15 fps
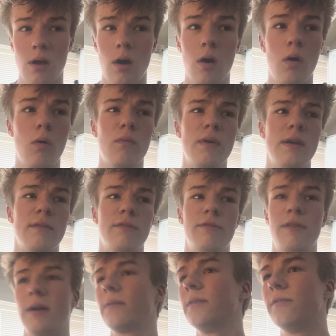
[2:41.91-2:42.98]
all with
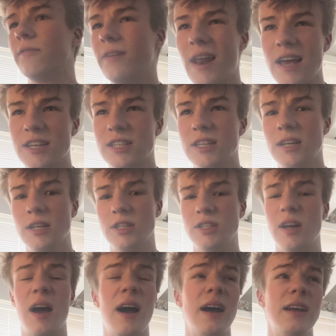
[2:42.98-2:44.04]
very flashy
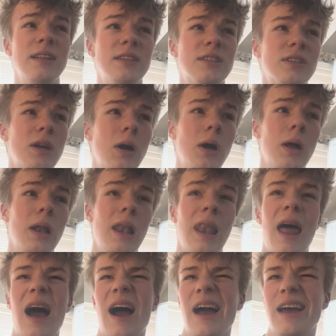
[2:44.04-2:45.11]
designs,
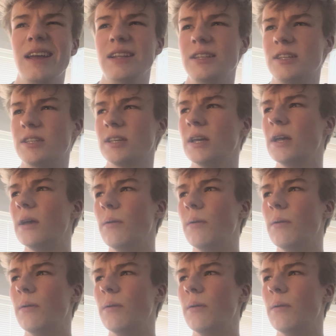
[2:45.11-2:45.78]
lines,